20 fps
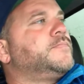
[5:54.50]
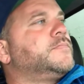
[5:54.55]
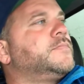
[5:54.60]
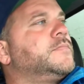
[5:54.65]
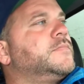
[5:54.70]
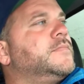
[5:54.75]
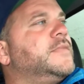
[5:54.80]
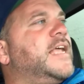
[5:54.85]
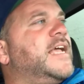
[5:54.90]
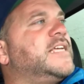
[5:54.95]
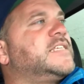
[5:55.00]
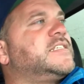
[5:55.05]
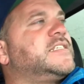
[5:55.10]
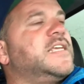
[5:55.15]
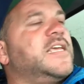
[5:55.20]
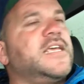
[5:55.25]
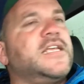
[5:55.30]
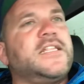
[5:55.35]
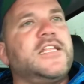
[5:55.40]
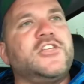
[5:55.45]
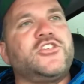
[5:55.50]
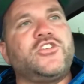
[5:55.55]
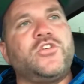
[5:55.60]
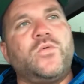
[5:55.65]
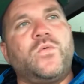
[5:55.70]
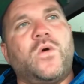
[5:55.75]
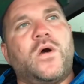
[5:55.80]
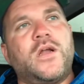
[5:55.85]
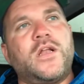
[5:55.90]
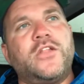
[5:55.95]
Next thing that you
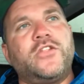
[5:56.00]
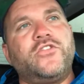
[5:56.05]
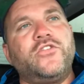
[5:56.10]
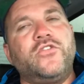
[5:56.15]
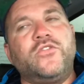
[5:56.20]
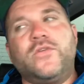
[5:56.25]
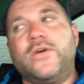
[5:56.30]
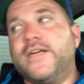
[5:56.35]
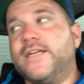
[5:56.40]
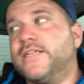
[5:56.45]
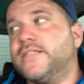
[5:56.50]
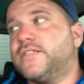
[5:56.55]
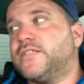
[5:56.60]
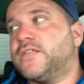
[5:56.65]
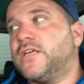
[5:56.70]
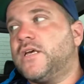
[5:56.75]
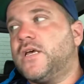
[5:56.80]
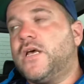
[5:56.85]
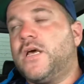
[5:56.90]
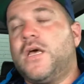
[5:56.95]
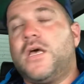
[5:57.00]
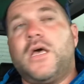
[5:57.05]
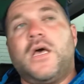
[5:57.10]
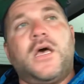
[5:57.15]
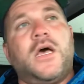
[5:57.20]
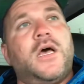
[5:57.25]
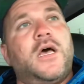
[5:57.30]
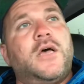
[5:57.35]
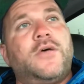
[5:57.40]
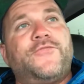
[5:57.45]
want to do is,
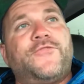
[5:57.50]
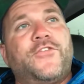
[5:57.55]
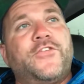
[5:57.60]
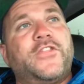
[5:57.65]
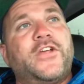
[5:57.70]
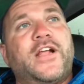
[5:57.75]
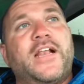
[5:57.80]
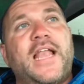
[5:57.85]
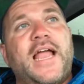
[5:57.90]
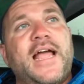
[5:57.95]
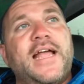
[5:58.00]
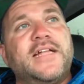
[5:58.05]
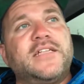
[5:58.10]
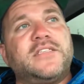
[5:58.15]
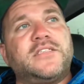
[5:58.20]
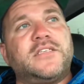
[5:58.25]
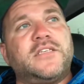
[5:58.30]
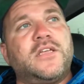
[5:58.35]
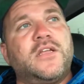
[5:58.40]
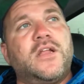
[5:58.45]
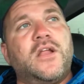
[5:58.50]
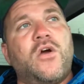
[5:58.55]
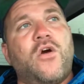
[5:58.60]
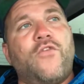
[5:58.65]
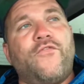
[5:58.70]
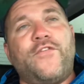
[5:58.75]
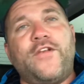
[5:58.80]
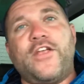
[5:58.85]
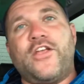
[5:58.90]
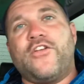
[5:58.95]
for the clients, and
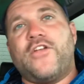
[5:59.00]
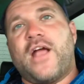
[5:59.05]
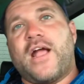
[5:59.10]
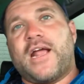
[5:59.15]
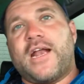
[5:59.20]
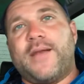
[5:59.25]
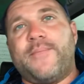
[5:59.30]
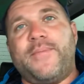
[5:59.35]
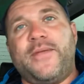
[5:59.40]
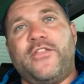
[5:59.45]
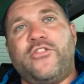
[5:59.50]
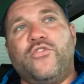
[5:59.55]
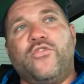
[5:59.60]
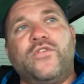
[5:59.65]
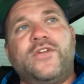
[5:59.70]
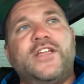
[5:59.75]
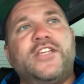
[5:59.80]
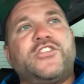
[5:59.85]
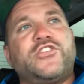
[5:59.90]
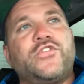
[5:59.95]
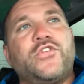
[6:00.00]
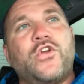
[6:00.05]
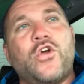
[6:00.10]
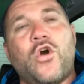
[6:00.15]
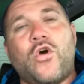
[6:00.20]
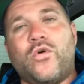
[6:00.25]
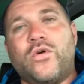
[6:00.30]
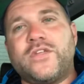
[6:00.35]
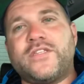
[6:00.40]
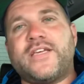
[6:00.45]
hopefully you're not going to be doing this through your
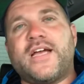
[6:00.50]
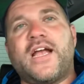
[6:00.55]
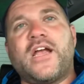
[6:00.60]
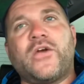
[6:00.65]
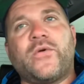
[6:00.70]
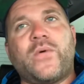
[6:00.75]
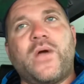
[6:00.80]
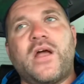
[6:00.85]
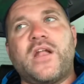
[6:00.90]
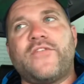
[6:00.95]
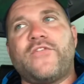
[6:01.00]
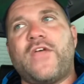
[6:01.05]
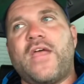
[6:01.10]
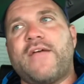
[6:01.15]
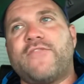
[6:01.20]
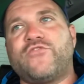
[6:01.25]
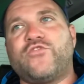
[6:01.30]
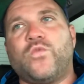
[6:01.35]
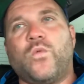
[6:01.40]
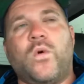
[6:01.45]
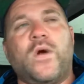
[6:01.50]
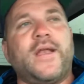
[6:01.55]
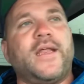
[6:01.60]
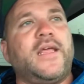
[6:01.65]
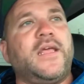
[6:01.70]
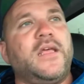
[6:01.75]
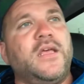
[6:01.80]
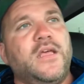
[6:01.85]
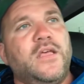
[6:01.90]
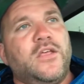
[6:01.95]
whole entire route. If you have
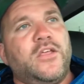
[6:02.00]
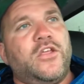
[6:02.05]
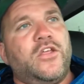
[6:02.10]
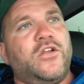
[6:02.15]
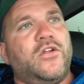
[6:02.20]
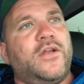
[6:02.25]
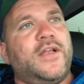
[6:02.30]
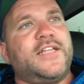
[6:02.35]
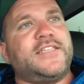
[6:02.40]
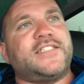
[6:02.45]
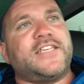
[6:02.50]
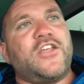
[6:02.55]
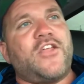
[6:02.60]
20, let's say you